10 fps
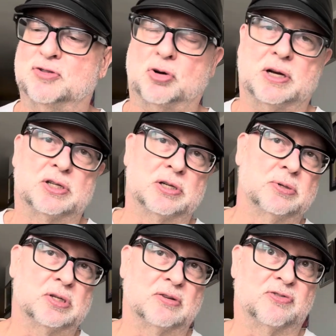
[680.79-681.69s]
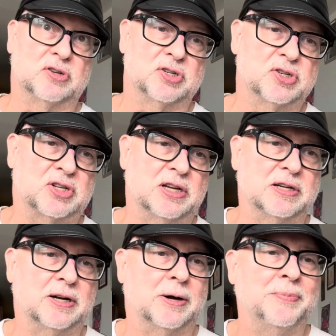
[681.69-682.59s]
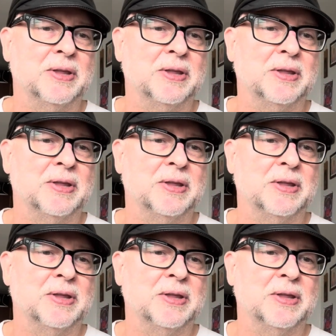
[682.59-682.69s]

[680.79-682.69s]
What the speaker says: translucent versus clear.